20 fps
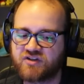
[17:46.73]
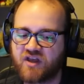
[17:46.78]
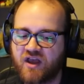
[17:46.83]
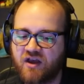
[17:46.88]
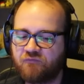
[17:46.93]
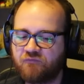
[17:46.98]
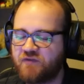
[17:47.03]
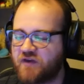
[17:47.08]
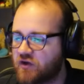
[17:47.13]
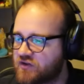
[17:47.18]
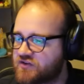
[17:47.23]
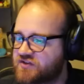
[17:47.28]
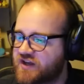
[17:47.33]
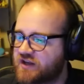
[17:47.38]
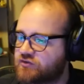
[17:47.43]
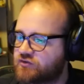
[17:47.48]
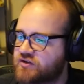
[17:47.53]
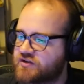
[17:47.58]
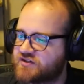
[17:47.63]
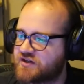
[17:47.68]
feels
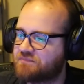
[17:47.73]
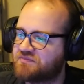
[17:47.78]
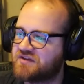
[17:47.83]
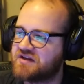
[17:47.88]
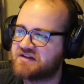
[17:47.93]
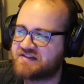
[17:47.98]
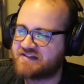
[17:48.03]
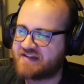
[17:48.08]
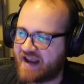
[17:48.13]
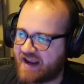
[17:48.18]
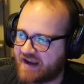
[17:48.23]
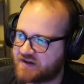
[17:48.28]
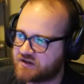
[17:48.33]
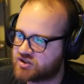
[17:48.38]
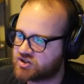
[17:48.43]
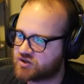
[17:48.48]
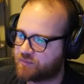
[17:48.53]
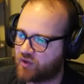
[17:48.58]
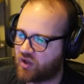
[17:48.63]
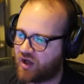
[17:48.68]
like there's something
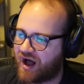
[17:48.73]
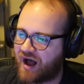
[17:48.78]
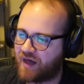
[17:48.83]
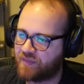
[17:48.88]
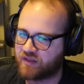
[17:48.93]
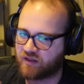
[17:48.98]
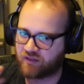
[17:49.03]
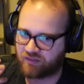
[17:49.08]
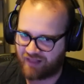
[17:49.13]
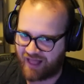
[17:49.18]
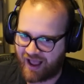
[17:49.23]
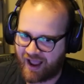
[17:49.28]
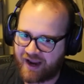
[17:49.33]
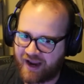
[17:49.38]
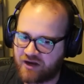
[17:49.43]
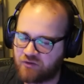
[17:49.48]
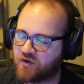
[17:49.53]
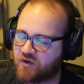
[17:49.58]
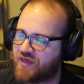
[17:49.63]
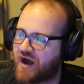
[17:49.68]
tangible on the
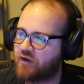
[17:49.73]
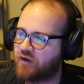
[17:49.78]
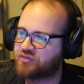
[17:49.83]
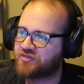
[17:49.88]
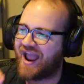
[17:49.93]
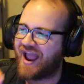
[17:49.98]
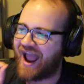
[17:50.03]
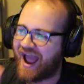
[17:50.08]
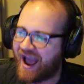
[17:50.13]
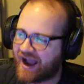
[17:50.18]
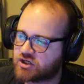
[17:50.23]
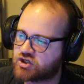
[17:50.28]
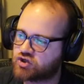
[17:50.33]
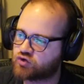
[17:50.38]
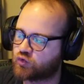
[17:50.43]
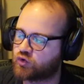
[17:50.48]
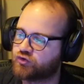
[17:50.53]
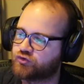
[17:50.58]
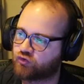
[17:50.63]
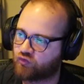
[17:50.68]
line without the
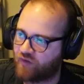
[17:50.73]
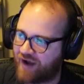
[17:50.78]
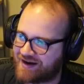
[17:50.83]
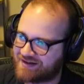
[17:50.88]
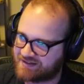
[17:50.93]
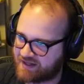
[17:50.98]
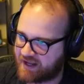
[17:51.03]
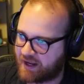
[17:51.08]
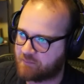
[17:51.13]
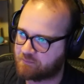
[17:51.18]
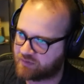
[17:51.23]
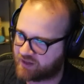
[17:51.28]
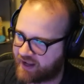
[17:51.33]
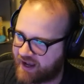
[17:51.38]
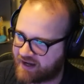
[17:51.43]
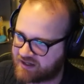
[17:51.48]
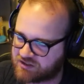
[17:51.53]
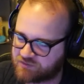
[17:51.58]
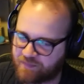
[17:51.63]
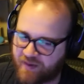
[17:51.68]
actual direct gambling
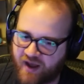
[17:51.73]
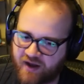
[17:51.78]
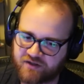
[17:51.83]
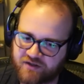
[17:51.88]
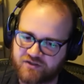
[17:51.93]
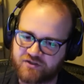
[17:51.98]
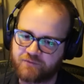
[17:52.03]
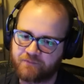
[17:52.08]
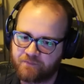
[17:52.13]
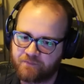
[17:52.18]
aspect.